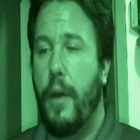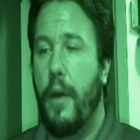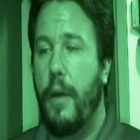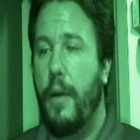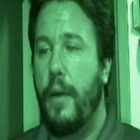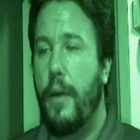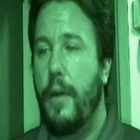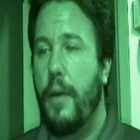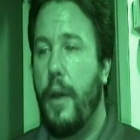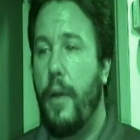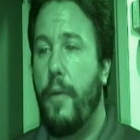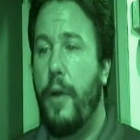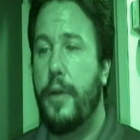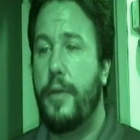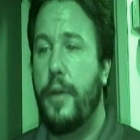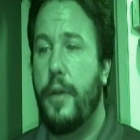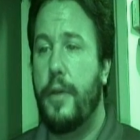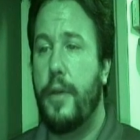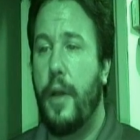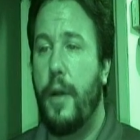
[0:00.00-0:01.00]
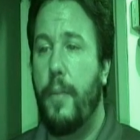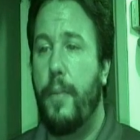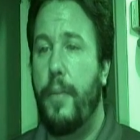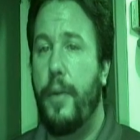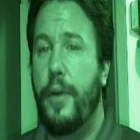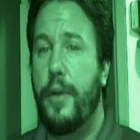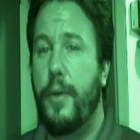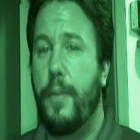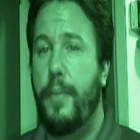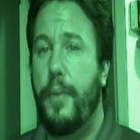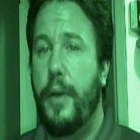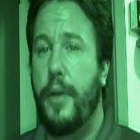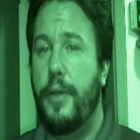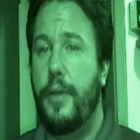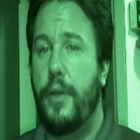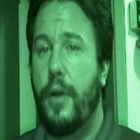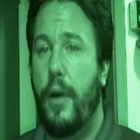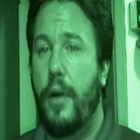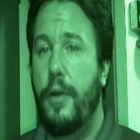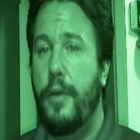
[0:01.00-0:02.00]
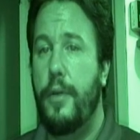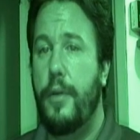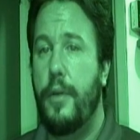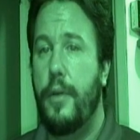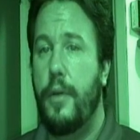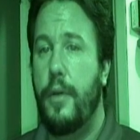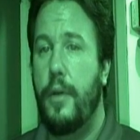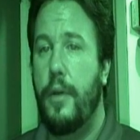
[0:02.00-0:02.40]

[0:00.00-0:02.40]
Okay? They arrested us on a breach of peace charge.